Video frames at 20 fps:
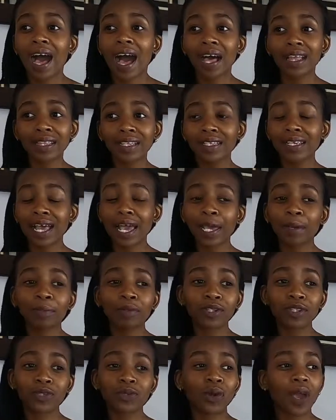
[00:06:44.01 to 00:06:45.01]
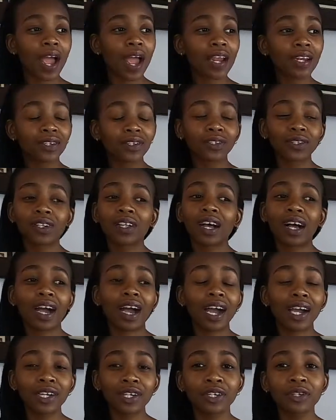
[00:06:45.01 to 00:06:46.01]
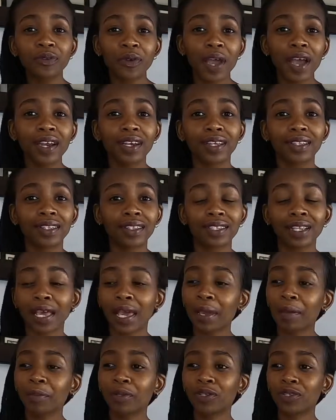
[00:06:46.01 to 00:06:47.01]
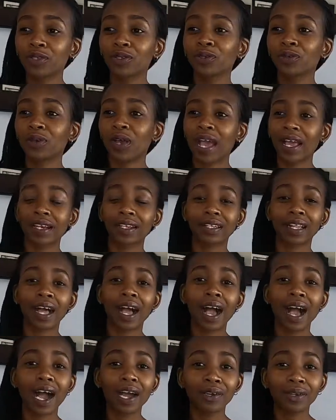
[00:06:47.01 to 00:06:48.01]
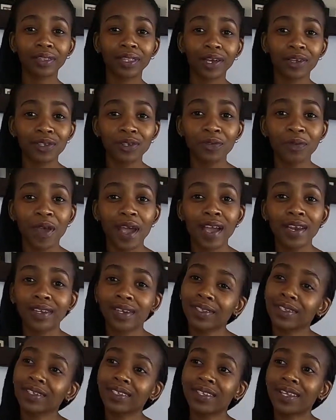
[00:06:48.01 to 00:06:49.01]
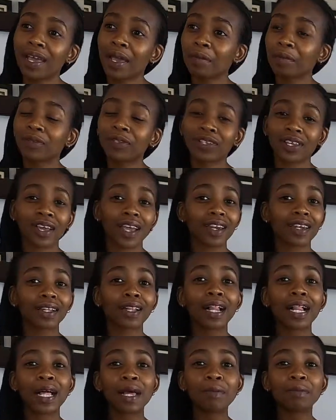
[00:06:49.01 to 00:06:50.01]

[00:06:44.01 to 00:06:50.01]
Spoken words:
Others are able to handle 100 rand, others are able to handle 100,000 rand, others are able to handle